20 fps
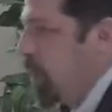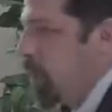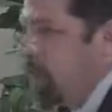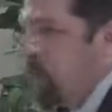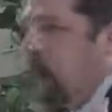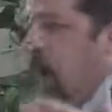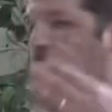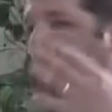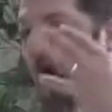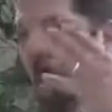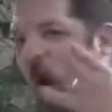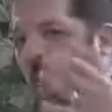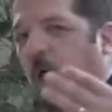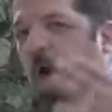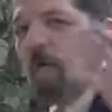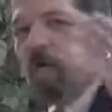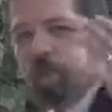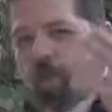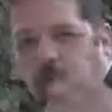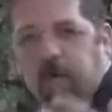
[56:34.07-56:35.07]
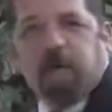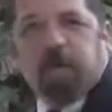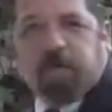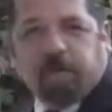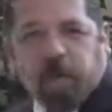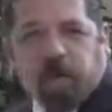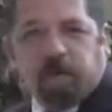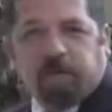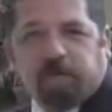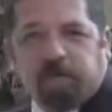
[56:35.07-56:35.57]
you, all three
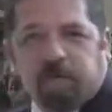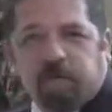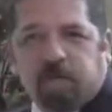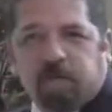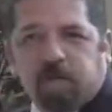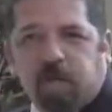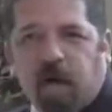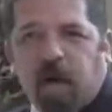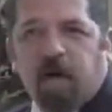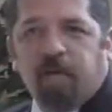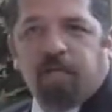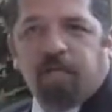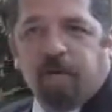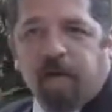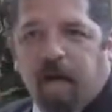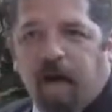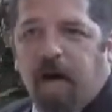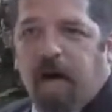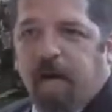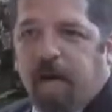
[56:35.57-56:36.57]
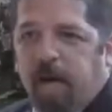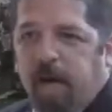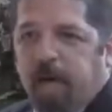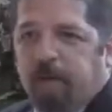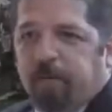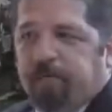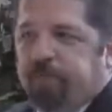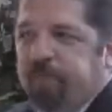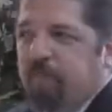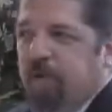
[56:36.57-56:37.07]
persons of the
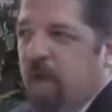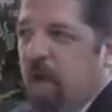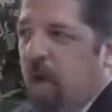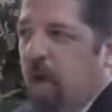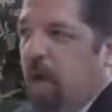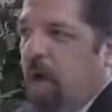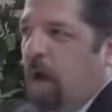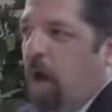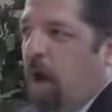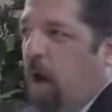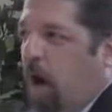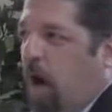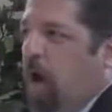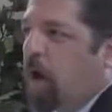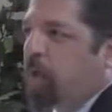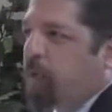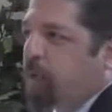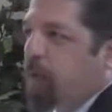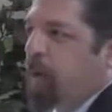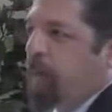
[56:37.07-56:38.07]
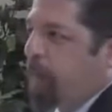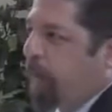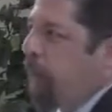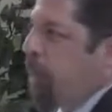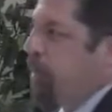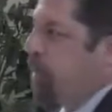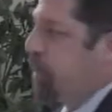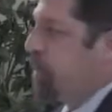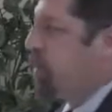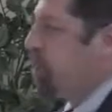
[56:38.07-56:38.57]
Godhead, all three
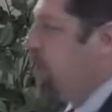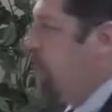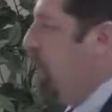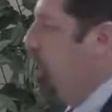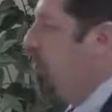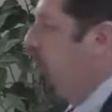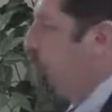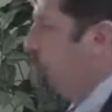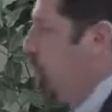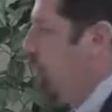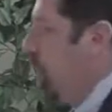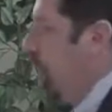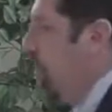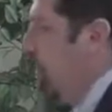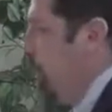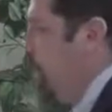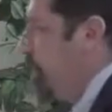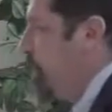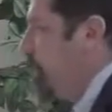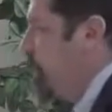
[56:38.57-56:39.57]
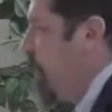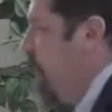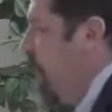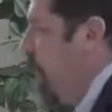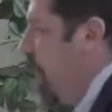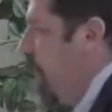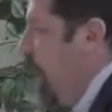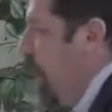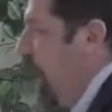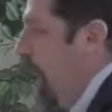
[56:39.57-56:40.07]
persons of the Trinity,
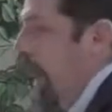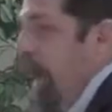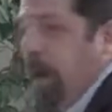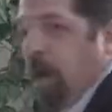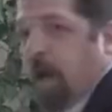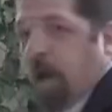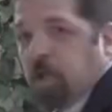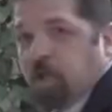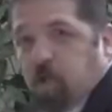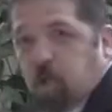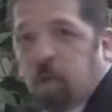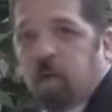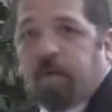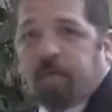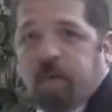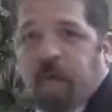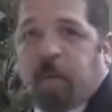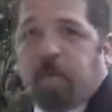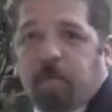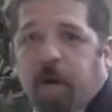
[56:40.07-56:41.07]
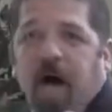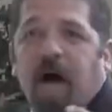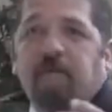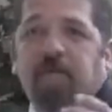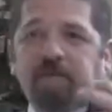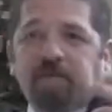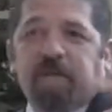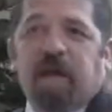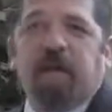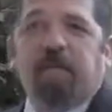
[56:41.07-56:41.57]
and two of them by
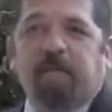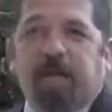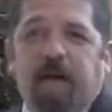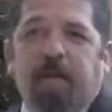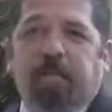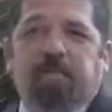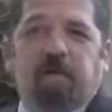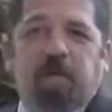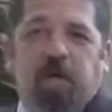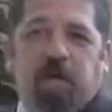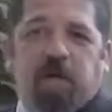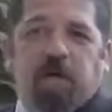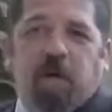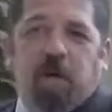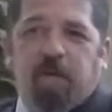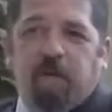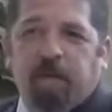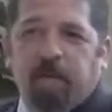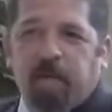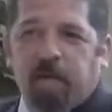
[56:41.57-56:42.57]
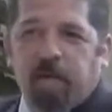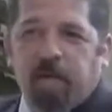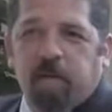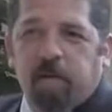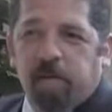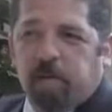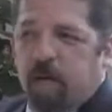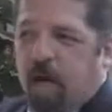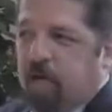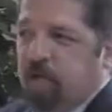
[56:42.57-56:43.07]
the same names that we know them in the
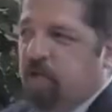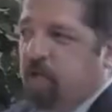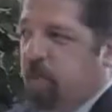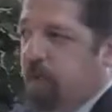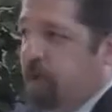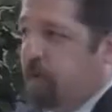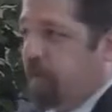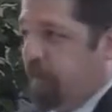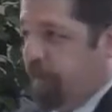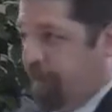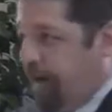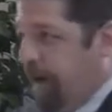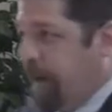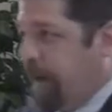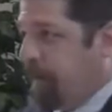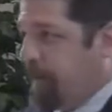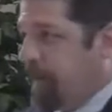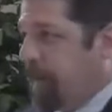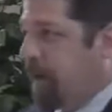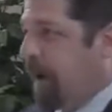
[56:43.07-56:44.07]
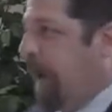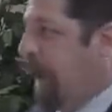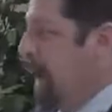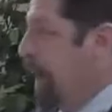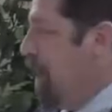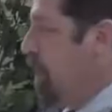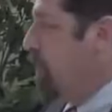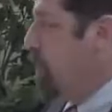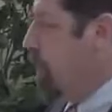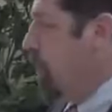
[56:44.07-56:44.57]
New Testament, the Father
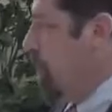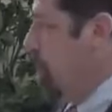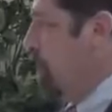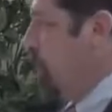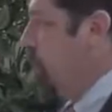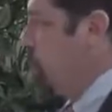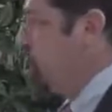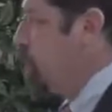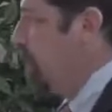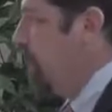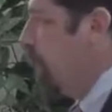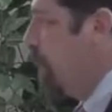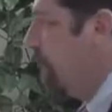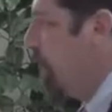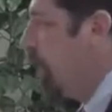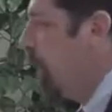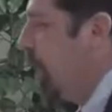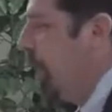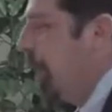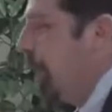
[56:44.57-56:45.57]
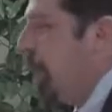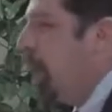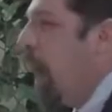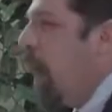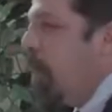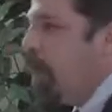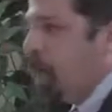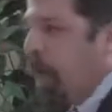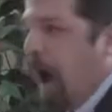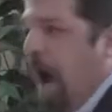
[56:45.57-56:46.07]
and the Holy Spirit.
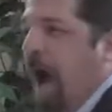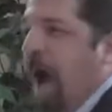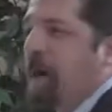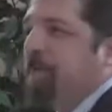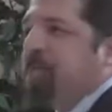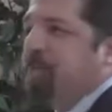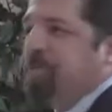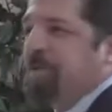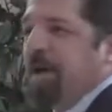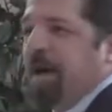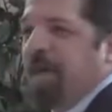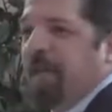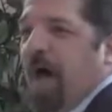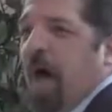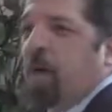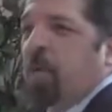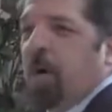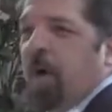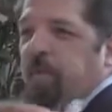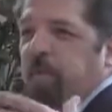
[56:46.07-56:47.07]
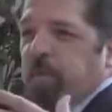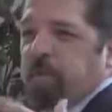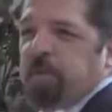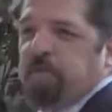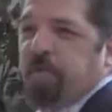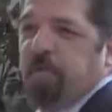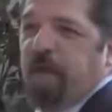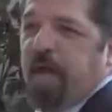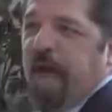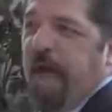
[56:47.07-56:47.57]
Now perhaps that reference
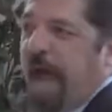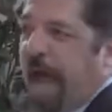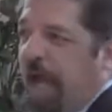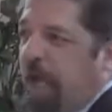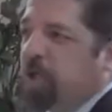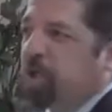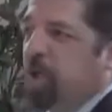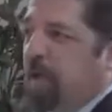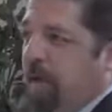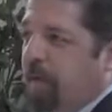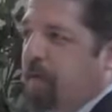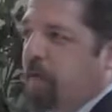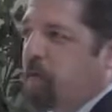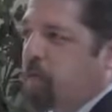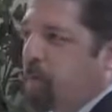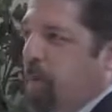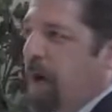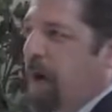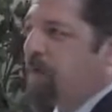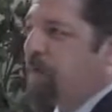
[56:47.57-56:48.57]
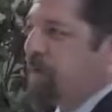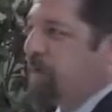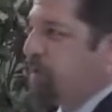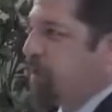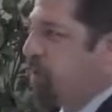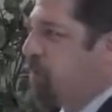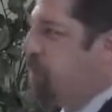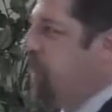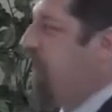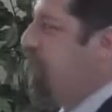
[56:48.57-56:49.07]
to the angel of his presence
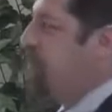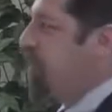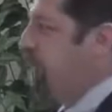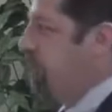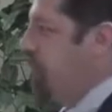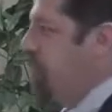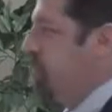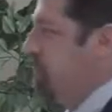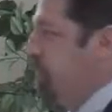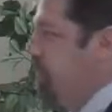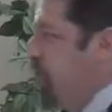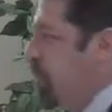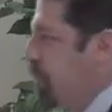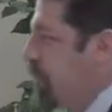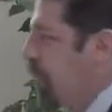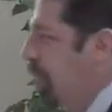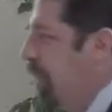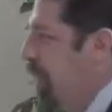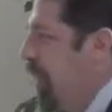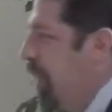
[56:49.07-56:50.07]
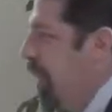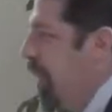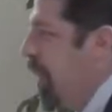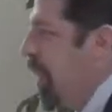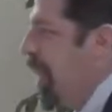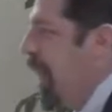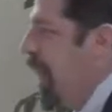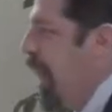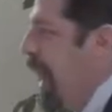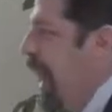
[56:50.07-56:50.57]
is puzzling to you.
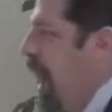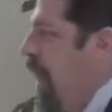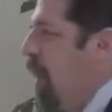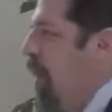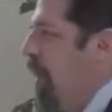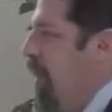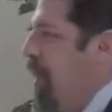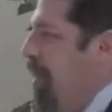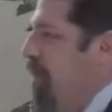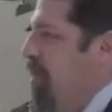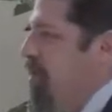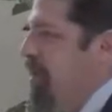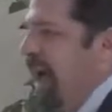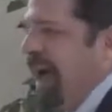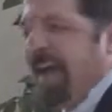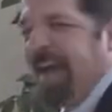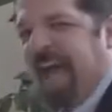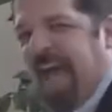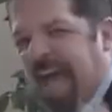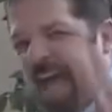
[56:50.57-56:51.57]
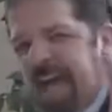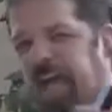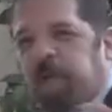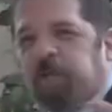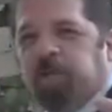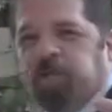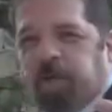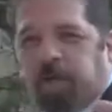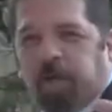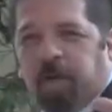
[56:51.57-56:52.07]
How is an
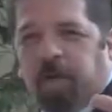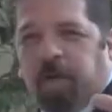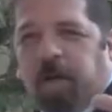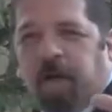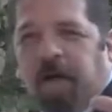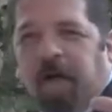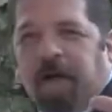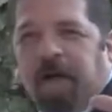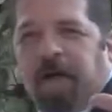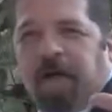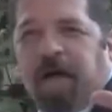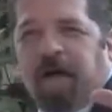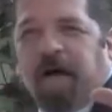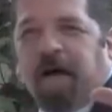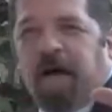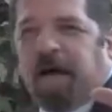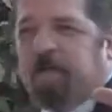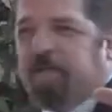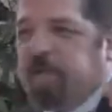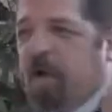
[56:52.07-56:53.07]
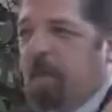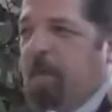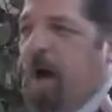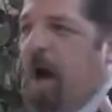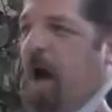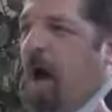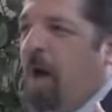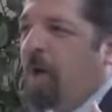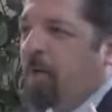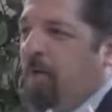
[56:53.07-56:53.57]
angel
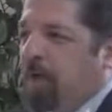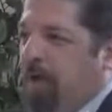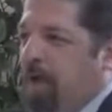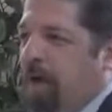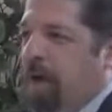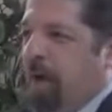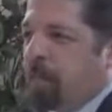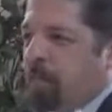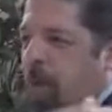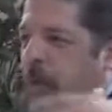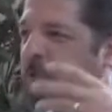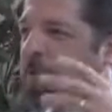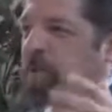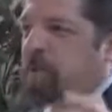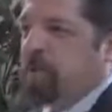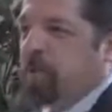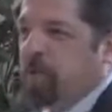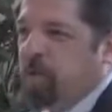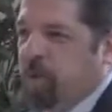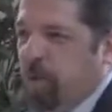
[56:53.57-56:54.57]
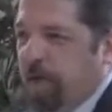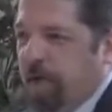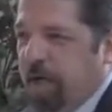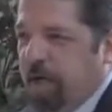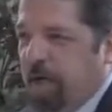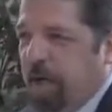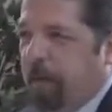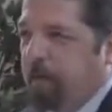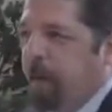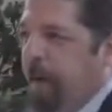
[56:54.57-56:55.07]
somehow the person of the
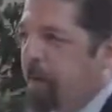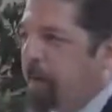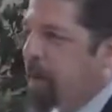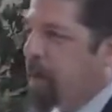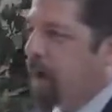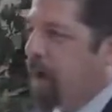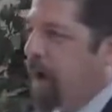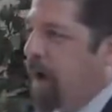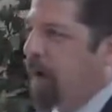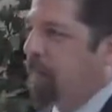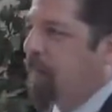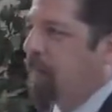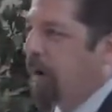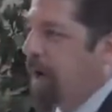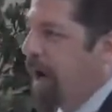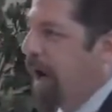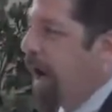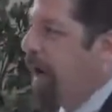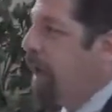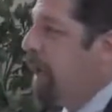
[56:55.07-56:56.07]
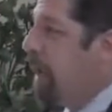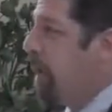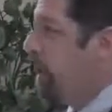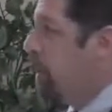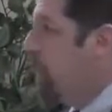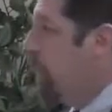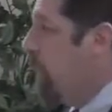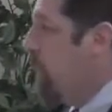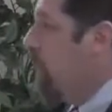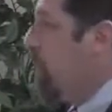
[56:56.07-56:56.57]
Trinity, a member of the Godhead?
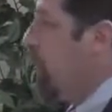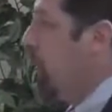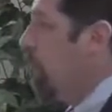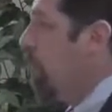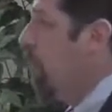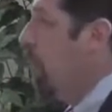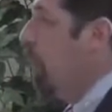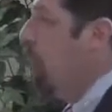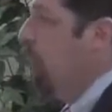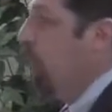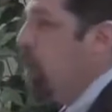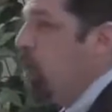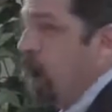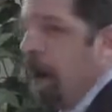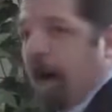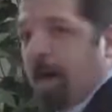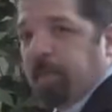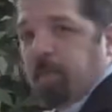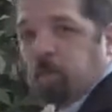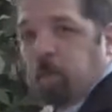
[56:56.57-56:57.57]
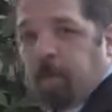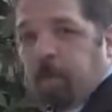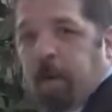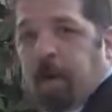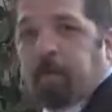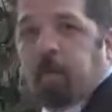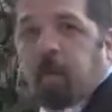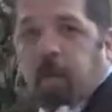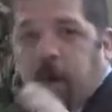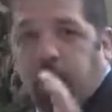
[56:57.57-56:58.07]
And here you have to
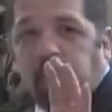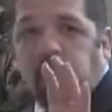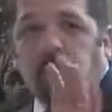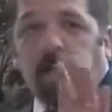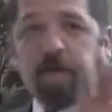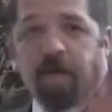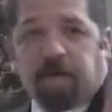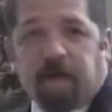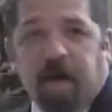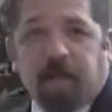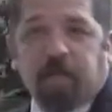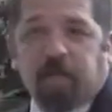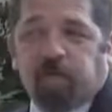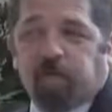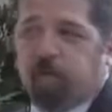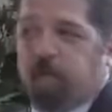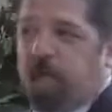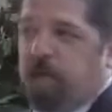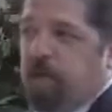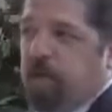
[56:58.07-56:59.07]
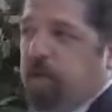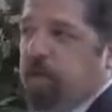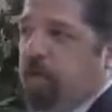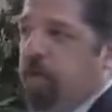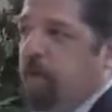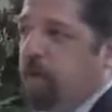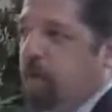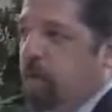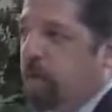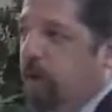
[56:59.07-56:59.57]
remember, and I'm going to demonstrate this
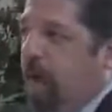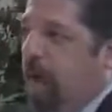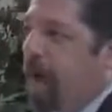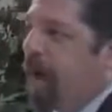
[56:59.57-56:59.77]
to you,